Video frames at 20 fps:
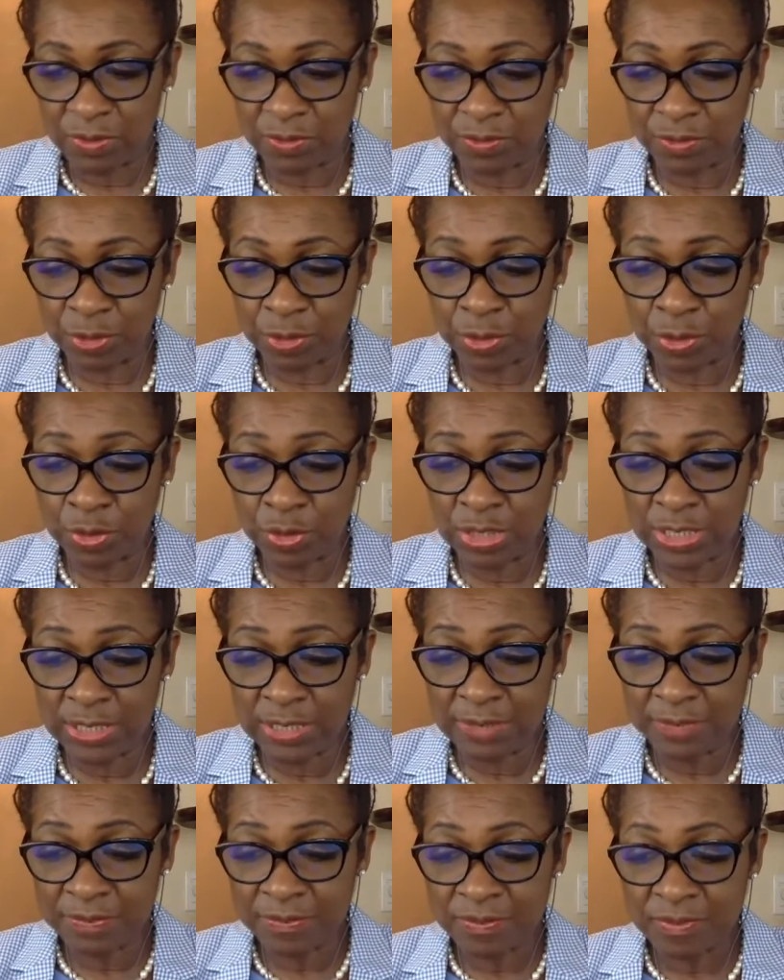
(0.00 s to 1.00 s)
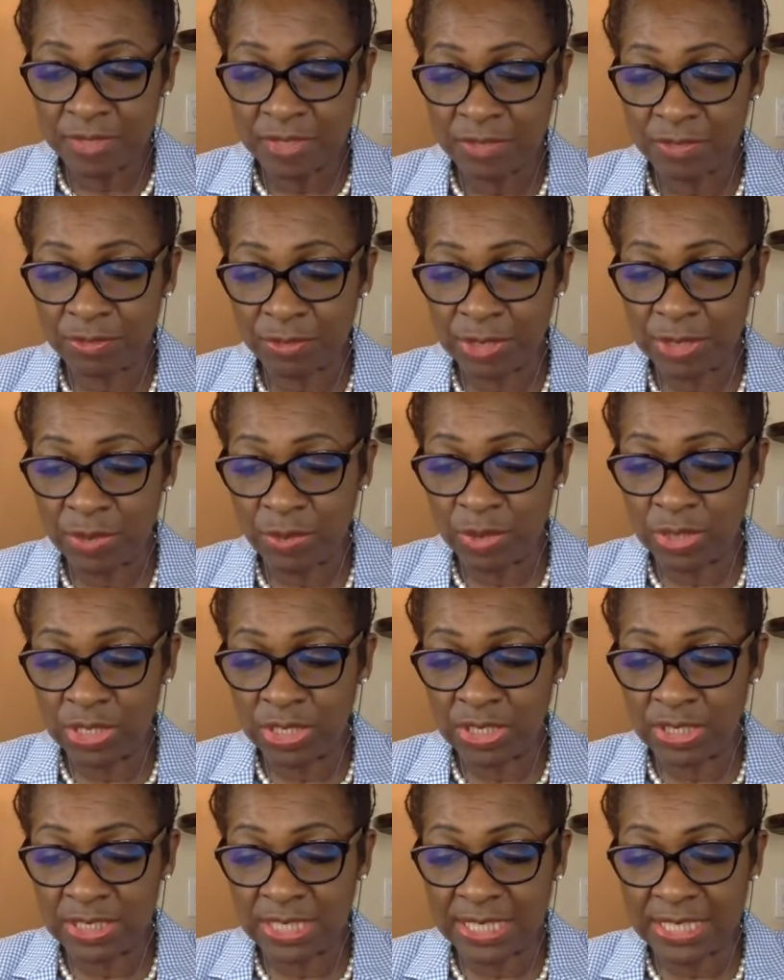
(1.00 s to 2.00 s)
Food, Free
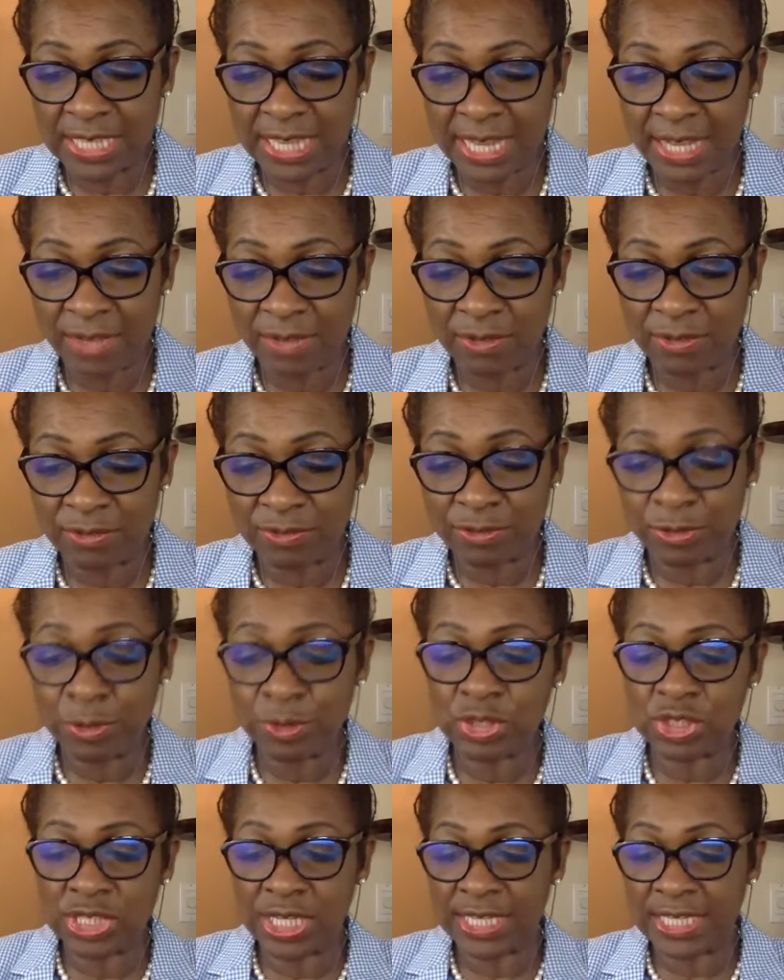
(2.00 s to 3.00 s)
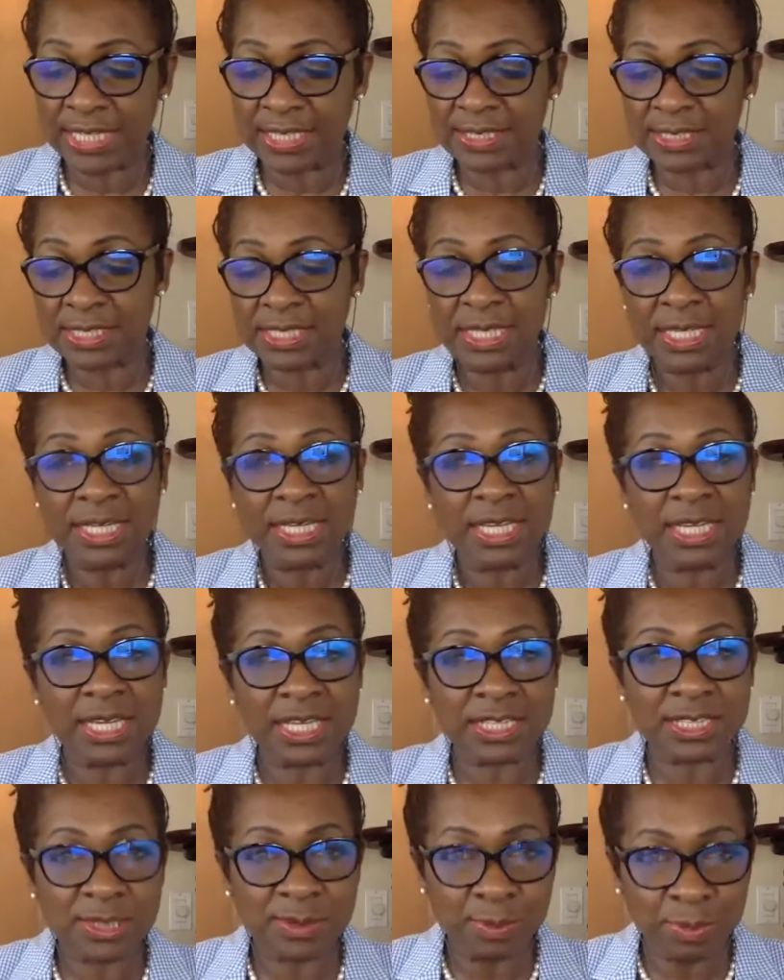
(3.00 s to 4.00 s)
Will, and How the Food Giants
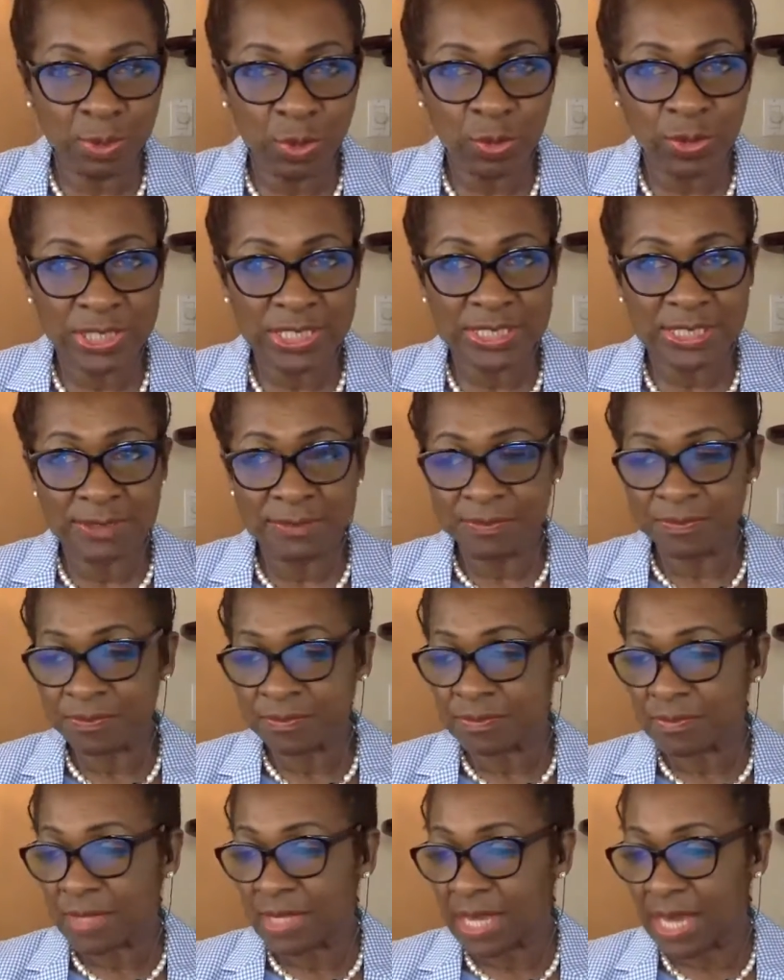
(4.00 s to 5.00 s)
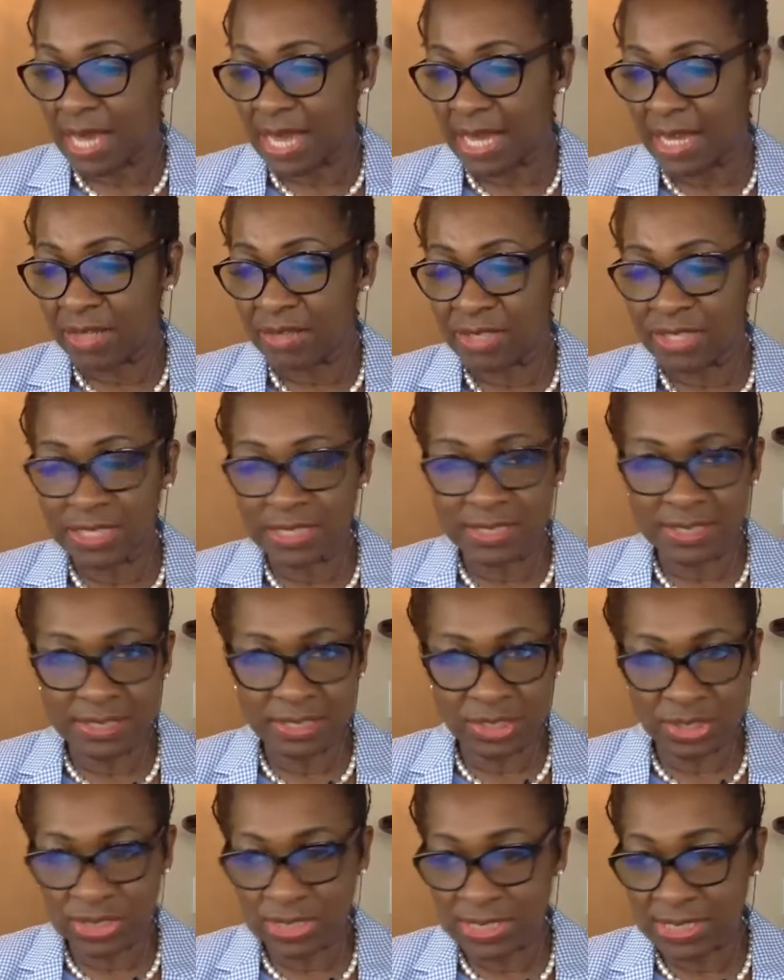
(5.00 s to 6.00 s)
Exploit Our
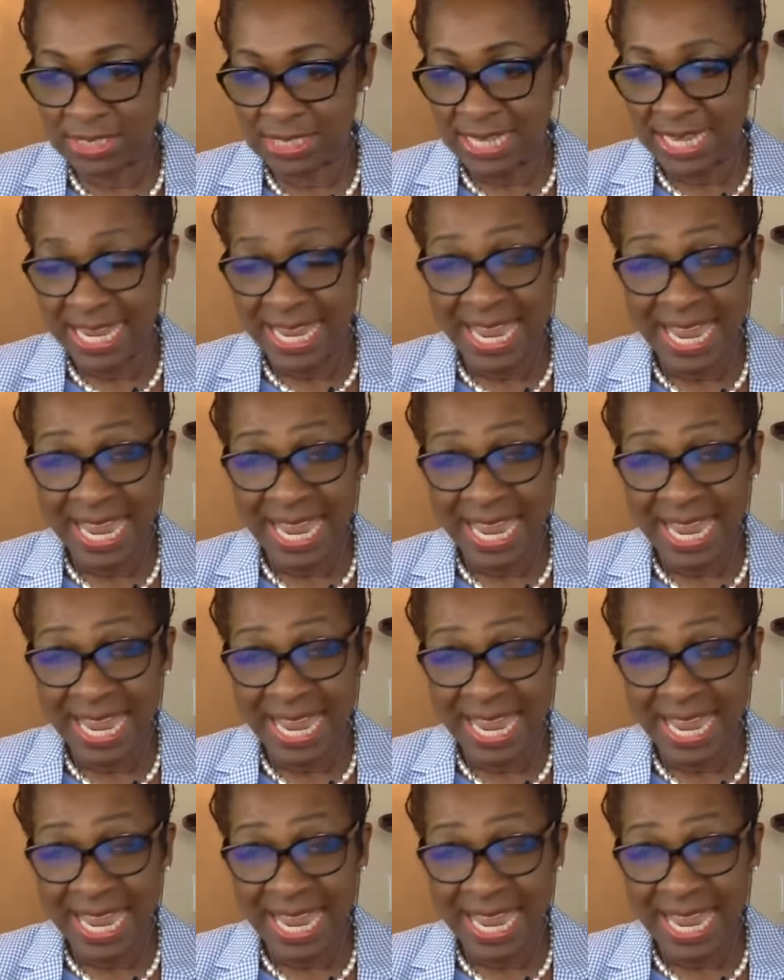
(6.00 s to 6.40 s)
Addictions.